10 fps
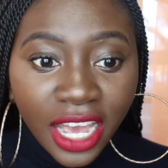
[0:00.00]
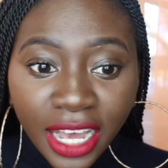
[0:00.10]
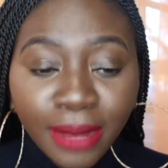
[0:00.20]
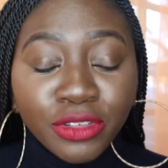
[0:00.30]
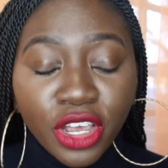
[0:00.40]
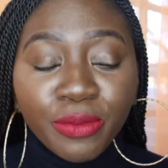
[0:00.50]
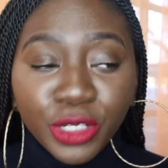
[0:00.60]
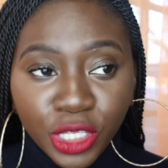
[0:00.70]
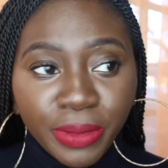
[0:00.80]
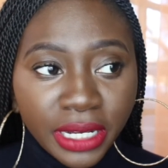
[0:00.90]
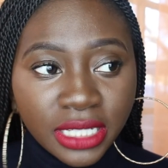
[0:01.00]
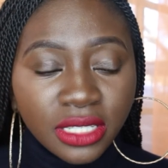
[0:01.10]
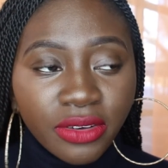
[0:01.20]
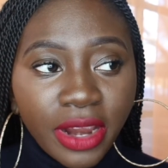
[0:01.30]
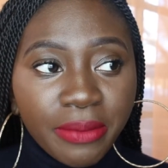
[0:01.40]
I'm talking mostly about
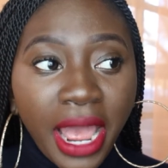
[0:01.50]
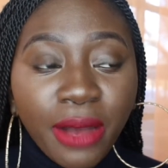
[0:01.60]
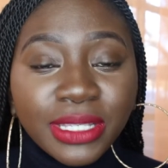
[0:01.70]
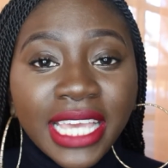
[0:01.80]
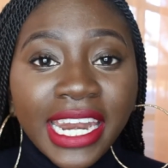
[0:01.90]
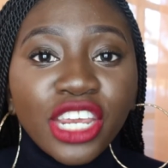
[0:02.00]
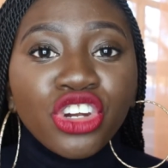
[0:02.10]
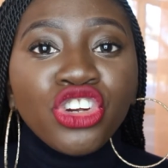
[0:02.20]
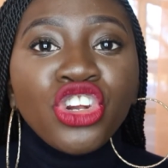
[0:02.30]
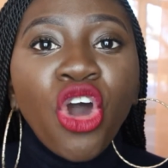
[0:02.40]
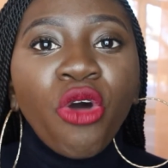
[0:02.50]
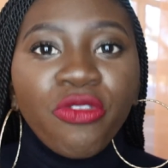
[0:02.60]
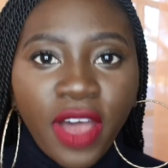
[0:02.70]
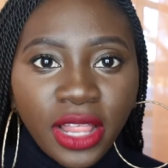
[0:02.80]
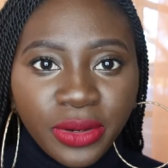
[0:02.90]
Instagram I was getting no
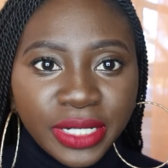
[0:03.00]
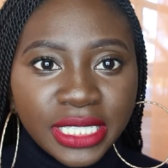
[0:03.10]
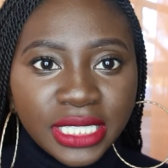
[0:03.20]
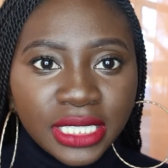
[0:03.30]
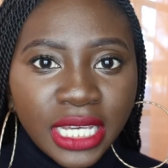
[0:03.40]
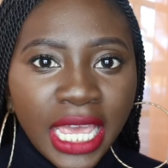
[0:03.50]
followers